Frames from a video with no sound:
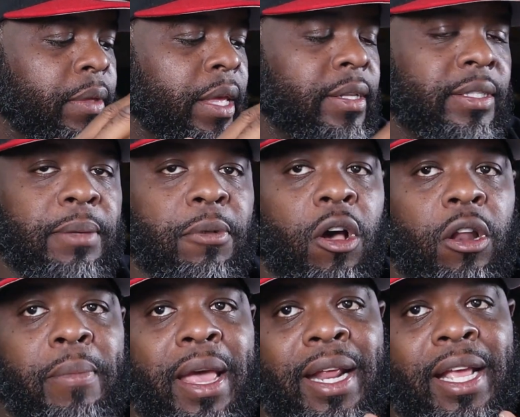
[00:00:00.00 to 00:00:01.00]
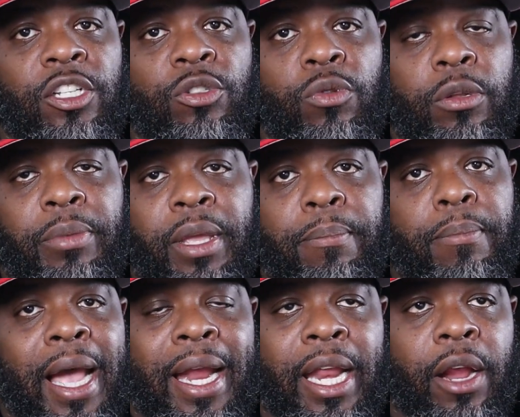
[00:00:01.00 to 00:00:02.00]
in semi-automatic as you would be in
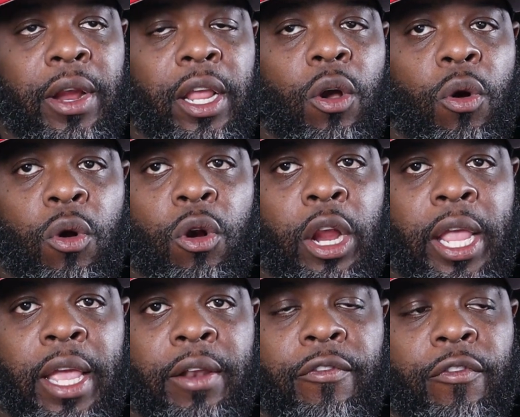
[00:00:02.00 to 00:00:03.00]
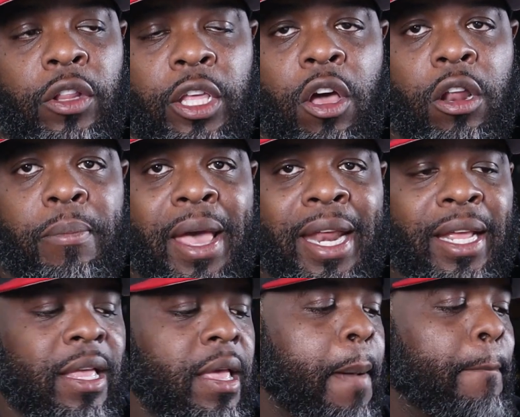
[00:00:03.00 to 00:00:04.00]
binary or in fully
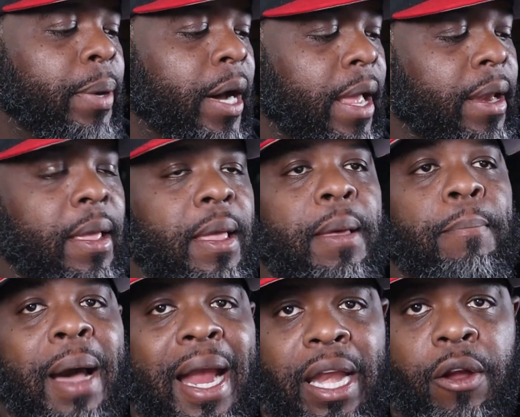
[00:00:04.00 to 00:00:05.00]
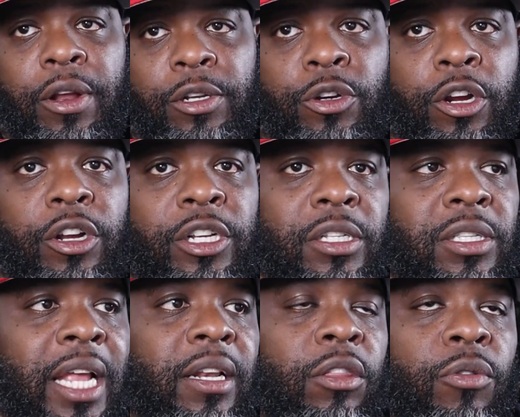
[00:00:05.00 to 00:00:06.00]
automatic. But binary trigger, just like the